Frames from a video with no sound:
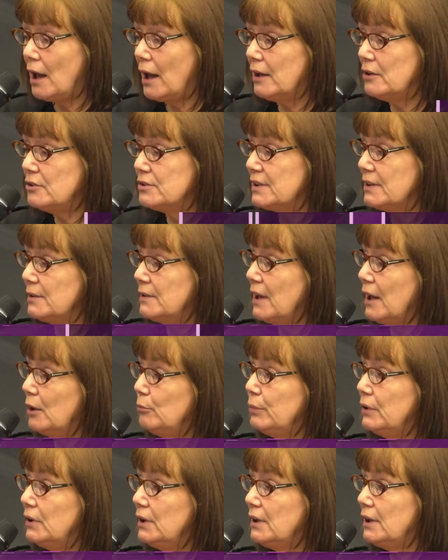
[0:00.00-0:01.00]
Housing
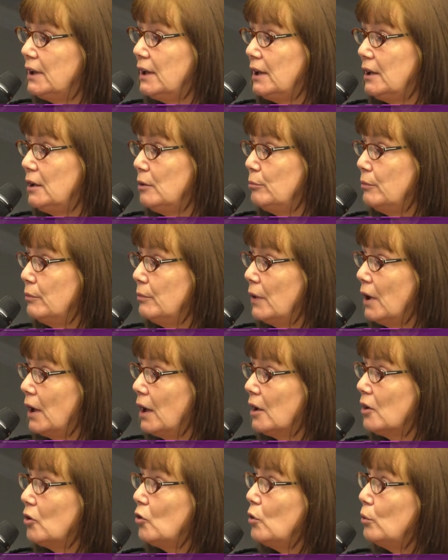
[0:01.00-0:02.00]
then became
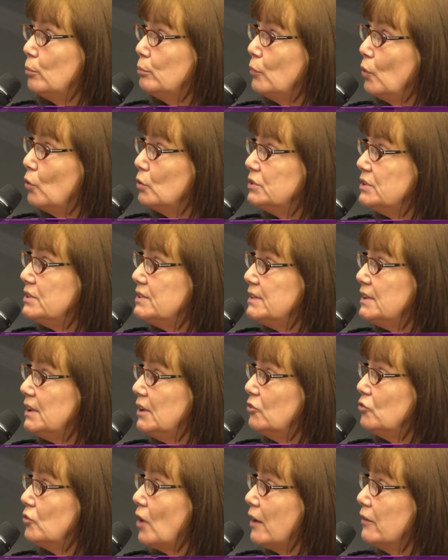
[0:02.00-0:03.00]
a
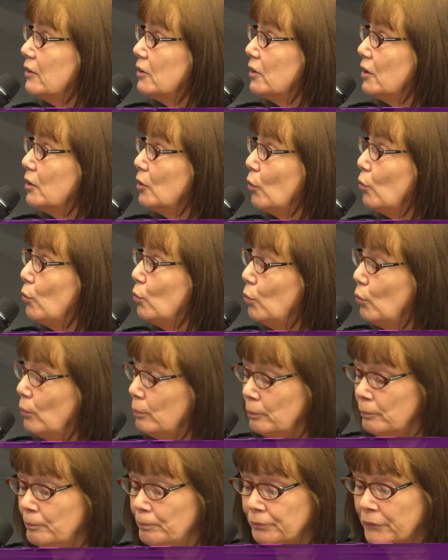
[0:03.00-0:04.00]
commodity rather than a
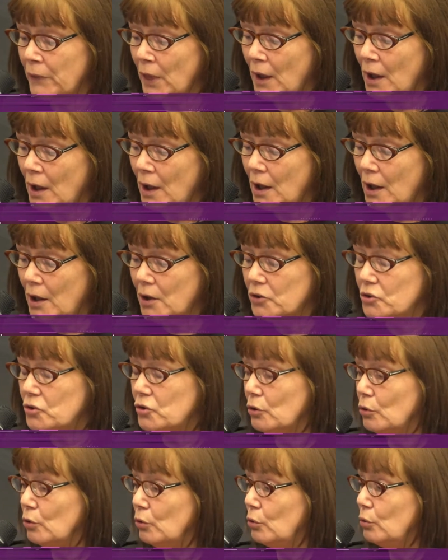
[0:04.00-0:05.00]
home.
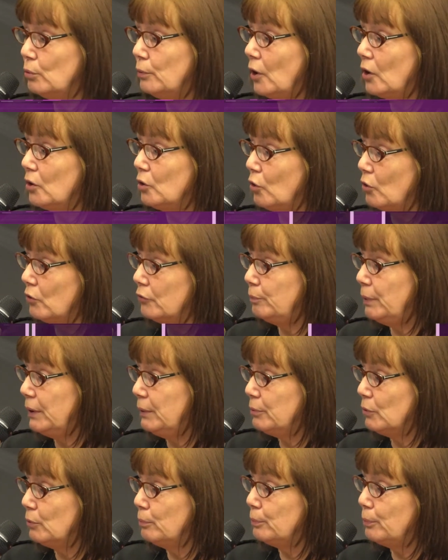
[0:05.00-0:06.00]
So a lot of
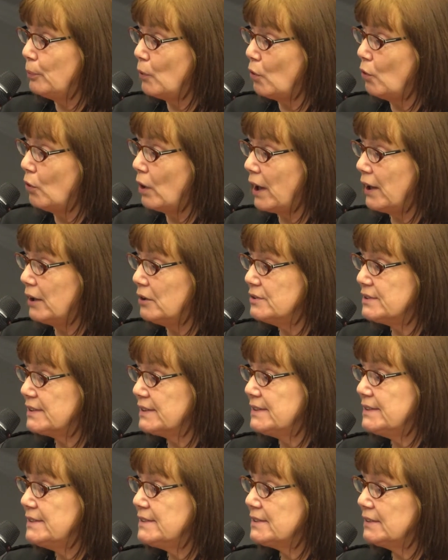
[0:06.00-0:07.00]
people bought
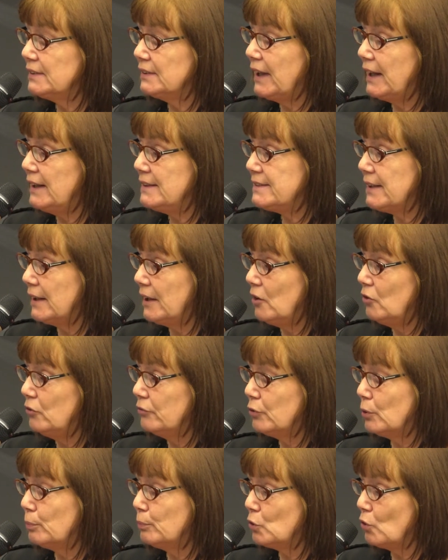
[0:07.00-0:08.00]
housing to let it
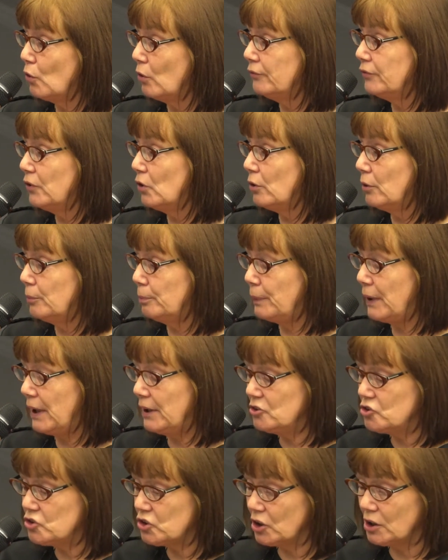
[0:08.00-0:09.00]
out for profit or
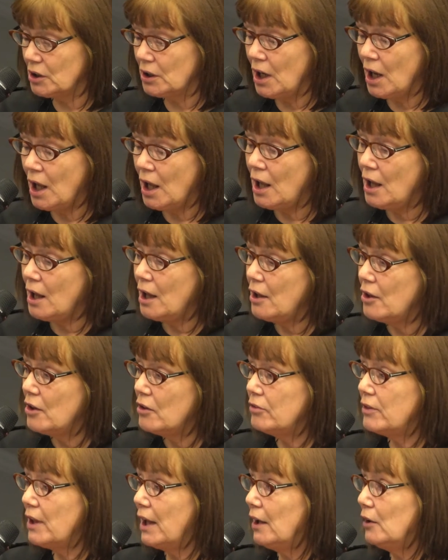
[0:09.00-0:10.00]
pension.
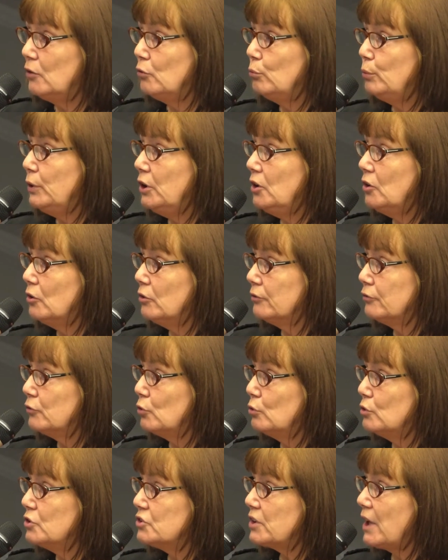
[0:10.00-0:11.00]
Then we, of
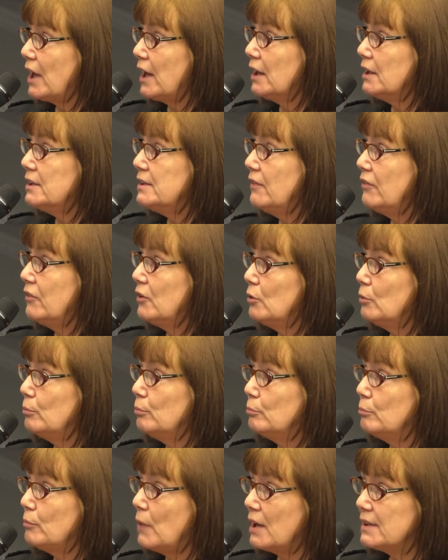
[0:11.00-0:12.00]
course, had the
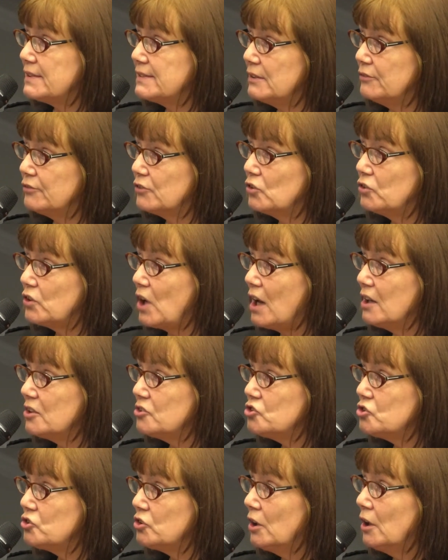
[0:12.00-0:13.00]
massive
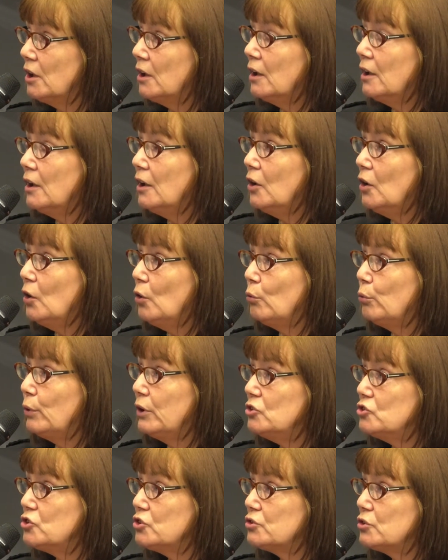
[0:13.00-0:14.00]
crash,
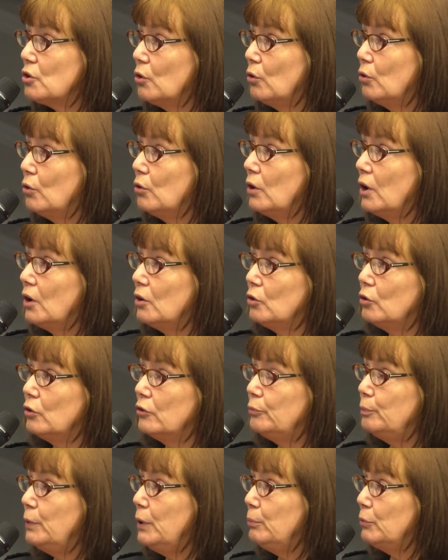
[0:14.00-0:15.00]
which saw a lot
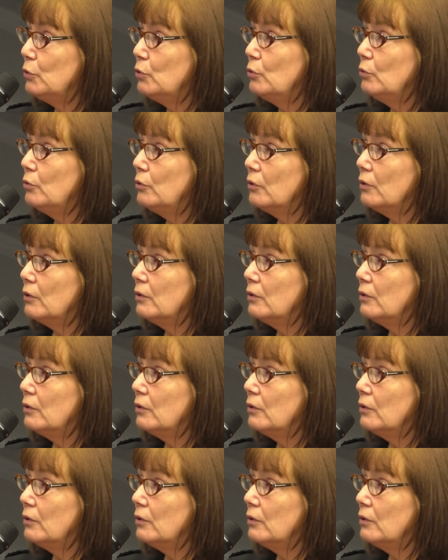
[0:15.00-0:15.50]
of people